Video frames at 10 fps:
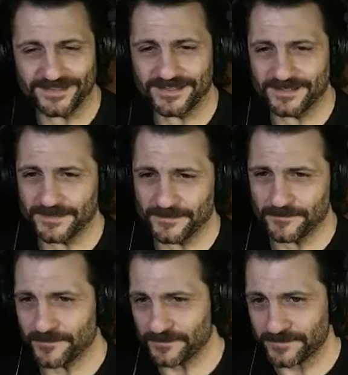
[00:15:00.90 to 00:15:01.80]

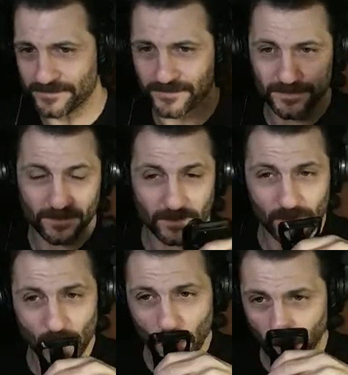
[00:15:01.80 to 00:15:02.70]
Jason Lives, like we talked
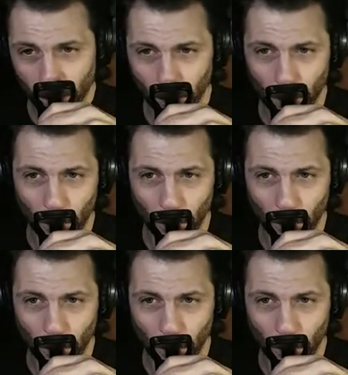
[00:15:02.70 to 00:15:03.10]
about, brought